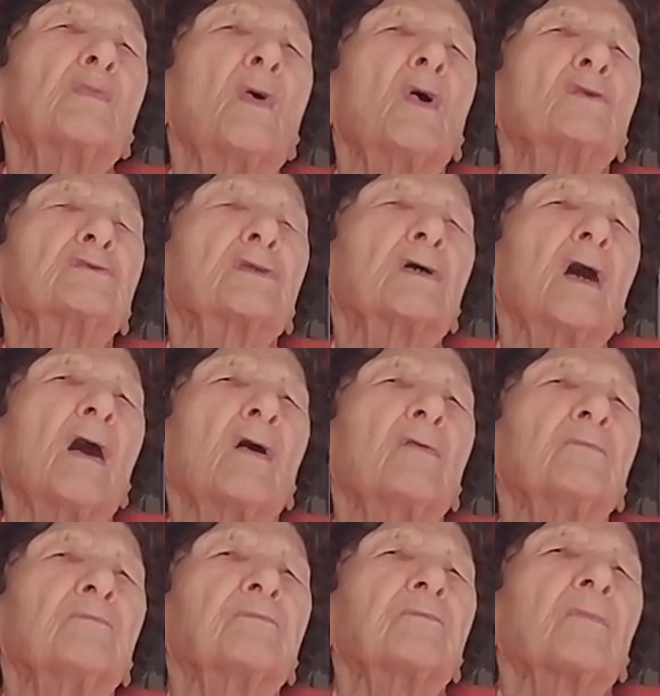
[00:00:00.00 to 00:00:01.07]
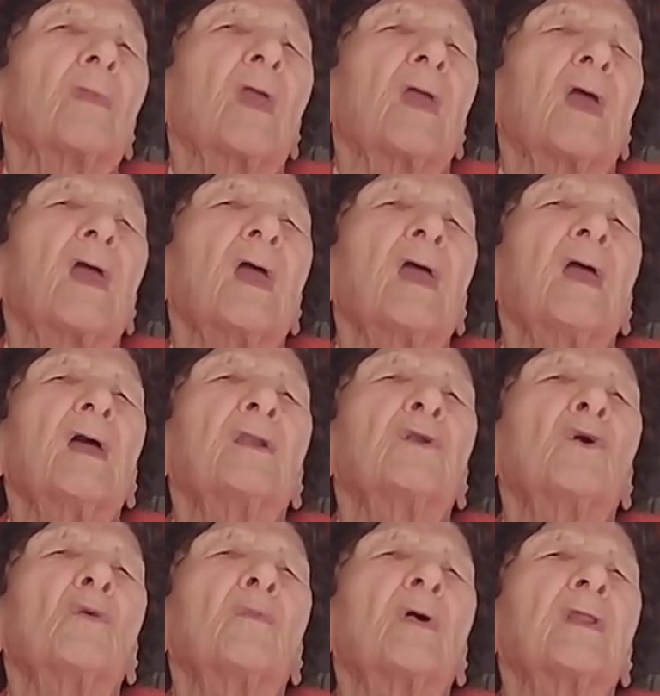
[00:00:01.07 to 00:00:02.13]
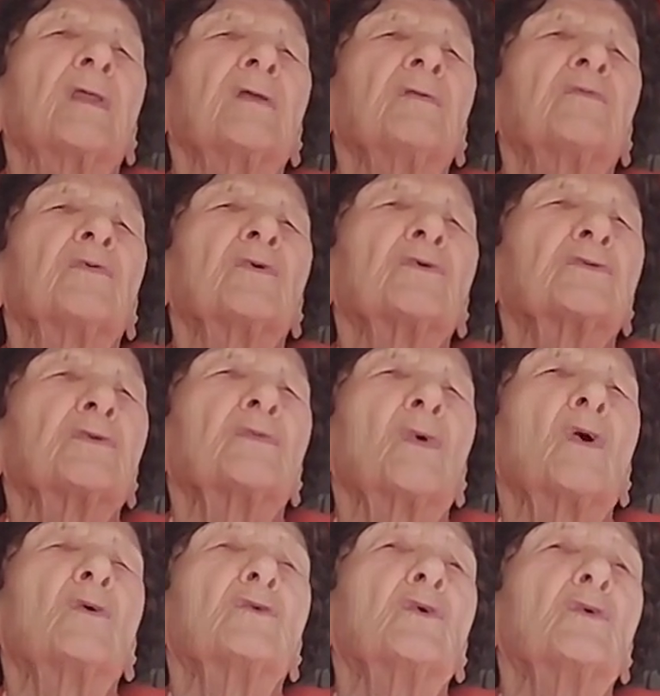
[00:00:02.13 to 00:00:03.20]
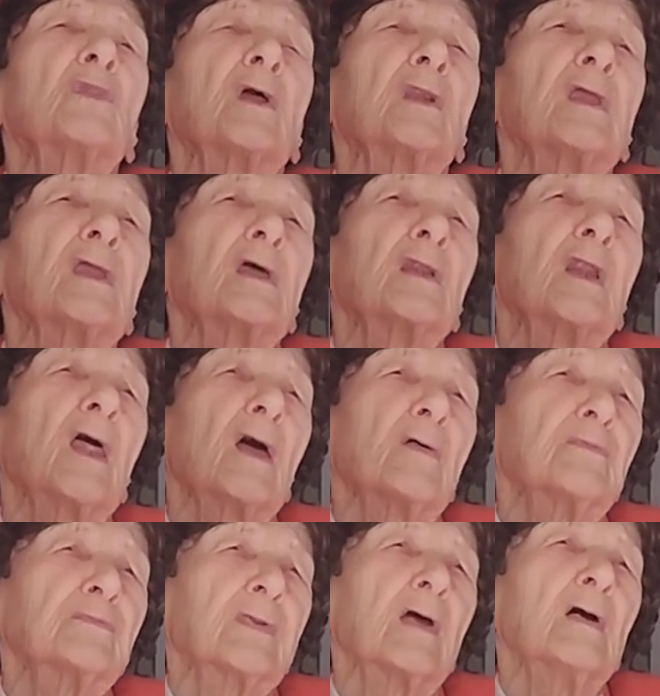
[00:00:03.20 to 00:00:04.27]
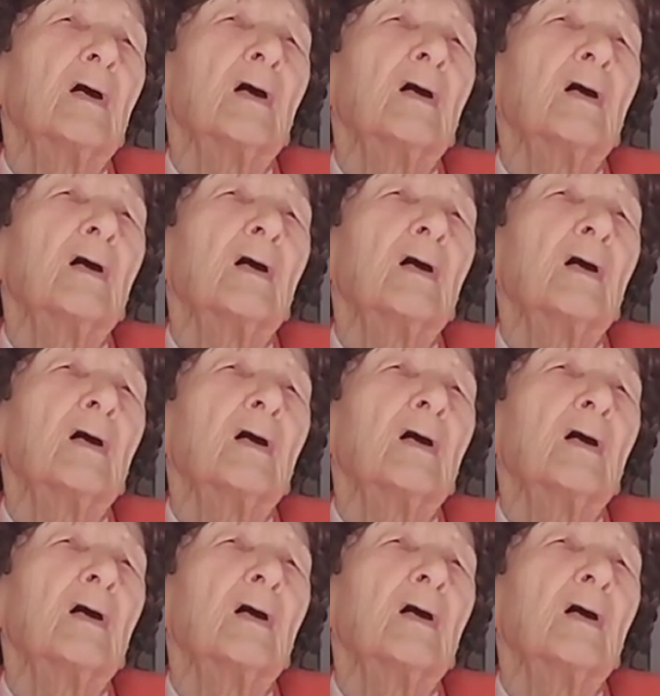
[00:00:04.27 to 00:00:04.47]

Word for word: small town and nobody, first of all, knew that he had left,